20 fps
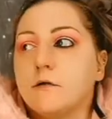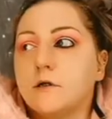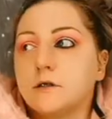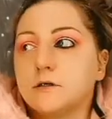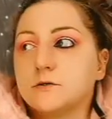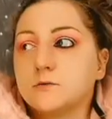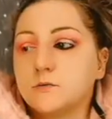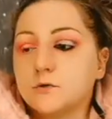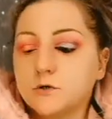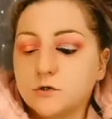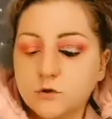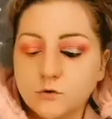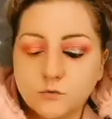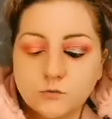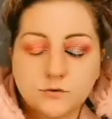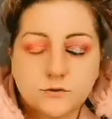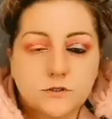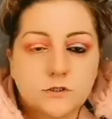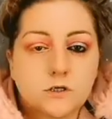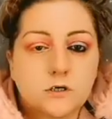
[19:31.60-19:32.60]
Things were
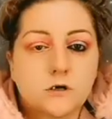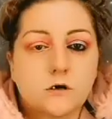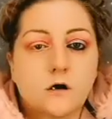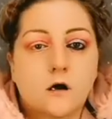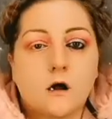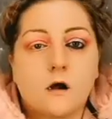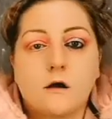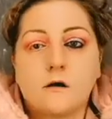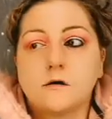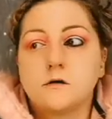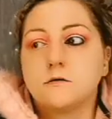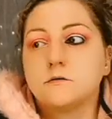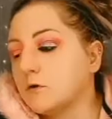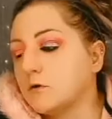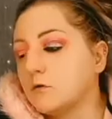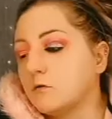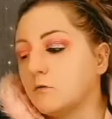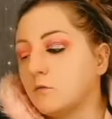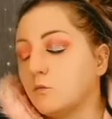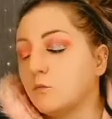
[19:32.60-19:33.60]
closing.
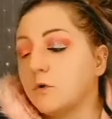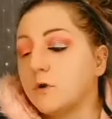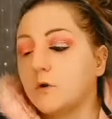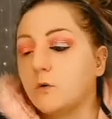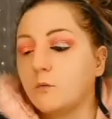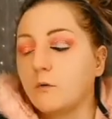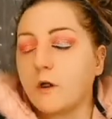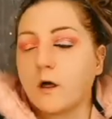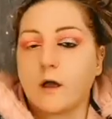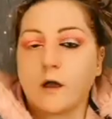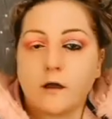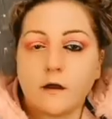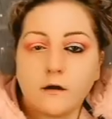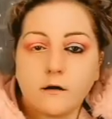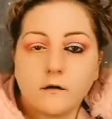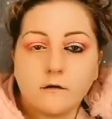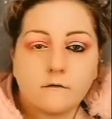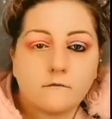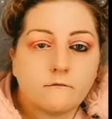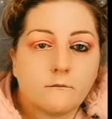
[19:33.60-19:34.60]
You know, we don't
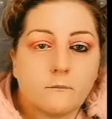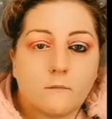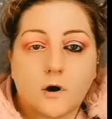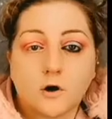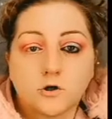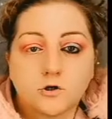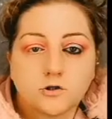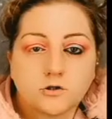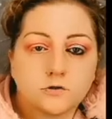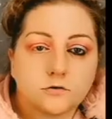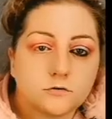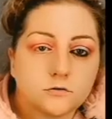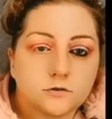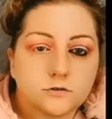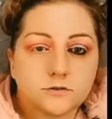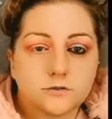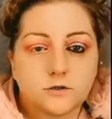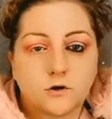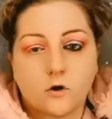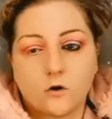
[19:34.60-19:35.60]
have
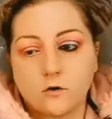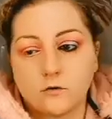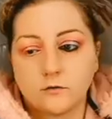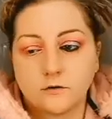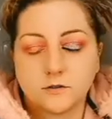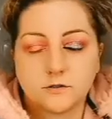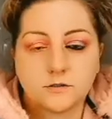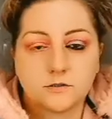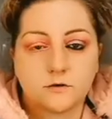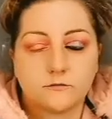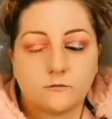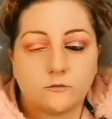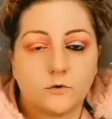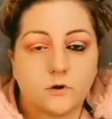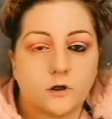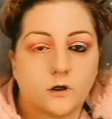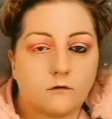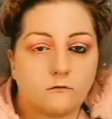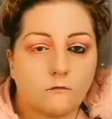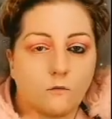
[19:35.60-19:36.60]
Marshalls and all this stuff.
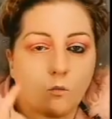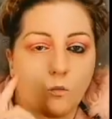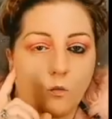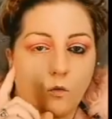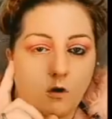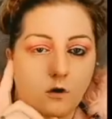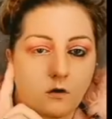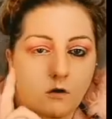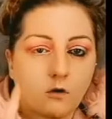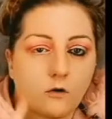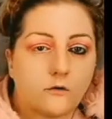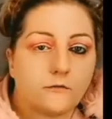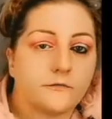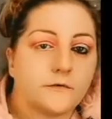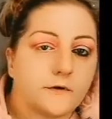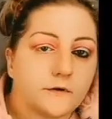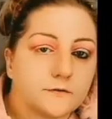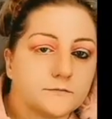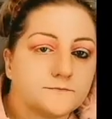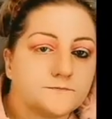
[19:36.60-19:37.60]
We have one
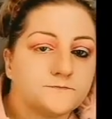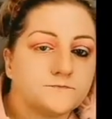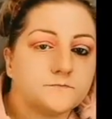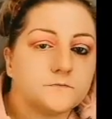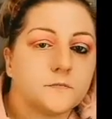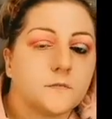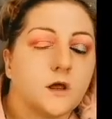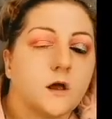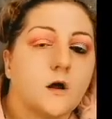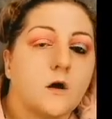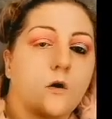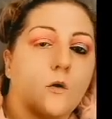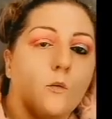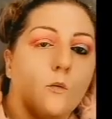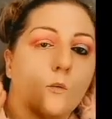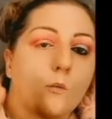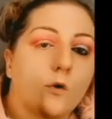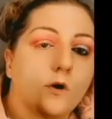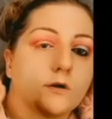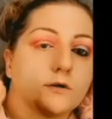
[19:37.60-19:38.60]
Ulta,
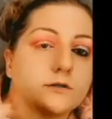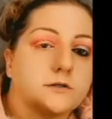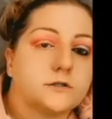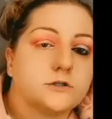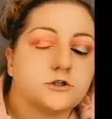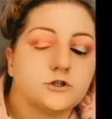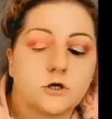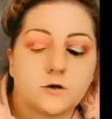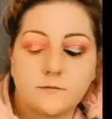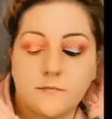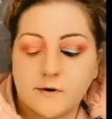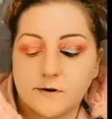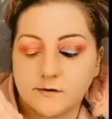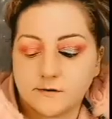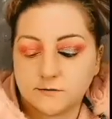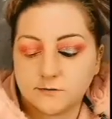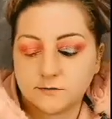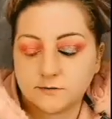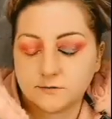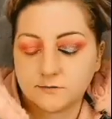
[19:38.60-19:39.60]
one TJ
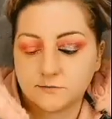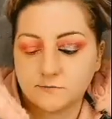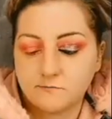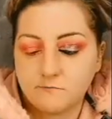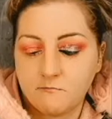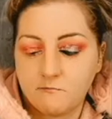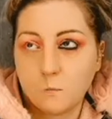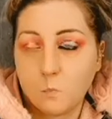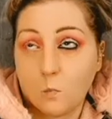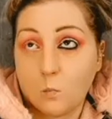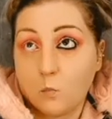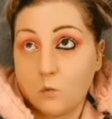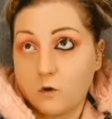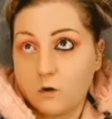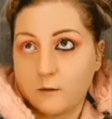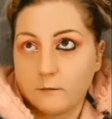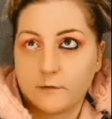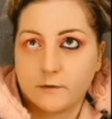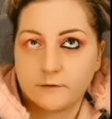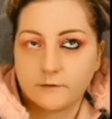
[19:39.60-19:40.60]
Maxx,
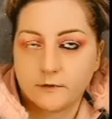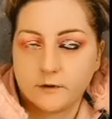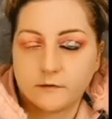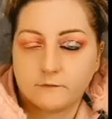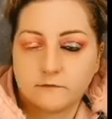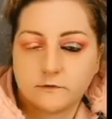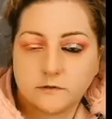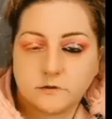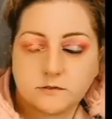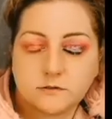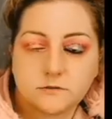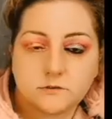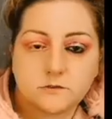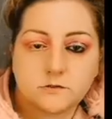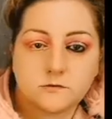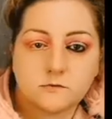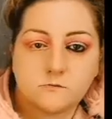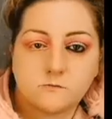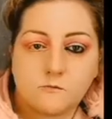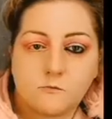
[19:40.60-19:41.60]
Walmart,
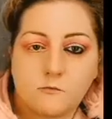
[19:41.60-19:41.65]
obviously.